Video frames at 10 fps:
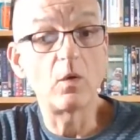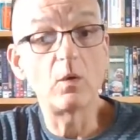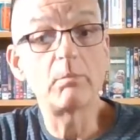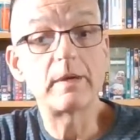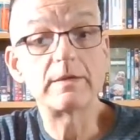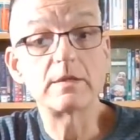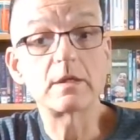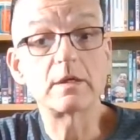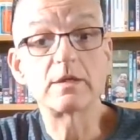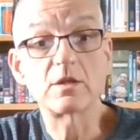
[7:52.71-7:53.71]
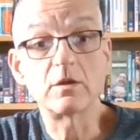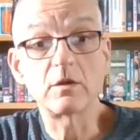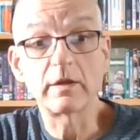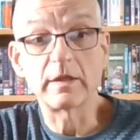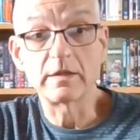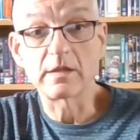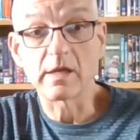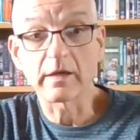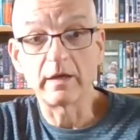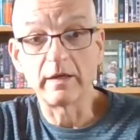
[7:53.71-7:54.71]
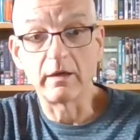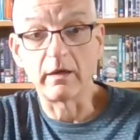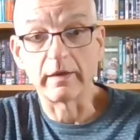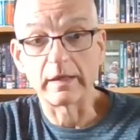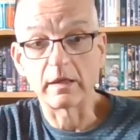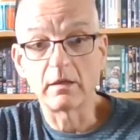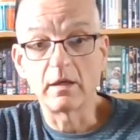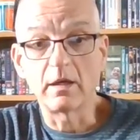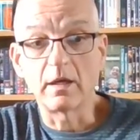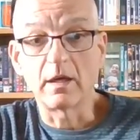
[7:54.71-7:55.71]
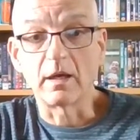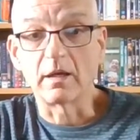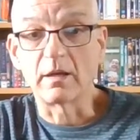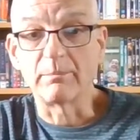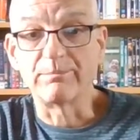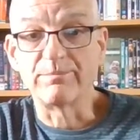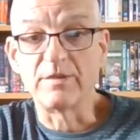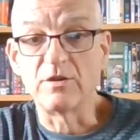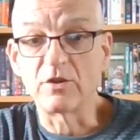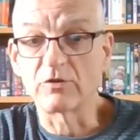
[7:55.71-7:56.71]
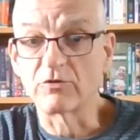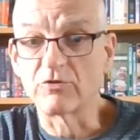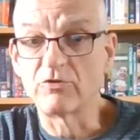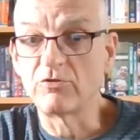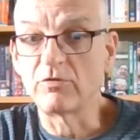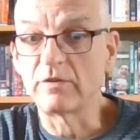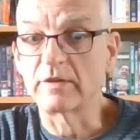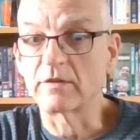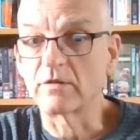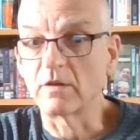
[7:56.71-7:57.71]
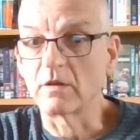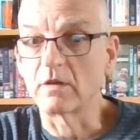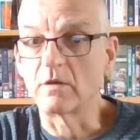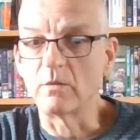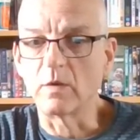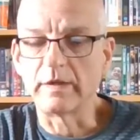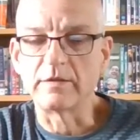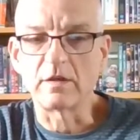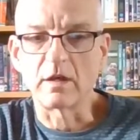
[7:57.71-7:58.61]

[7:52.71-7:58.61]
all Benzites look exactly alike. Not sure that's a good way to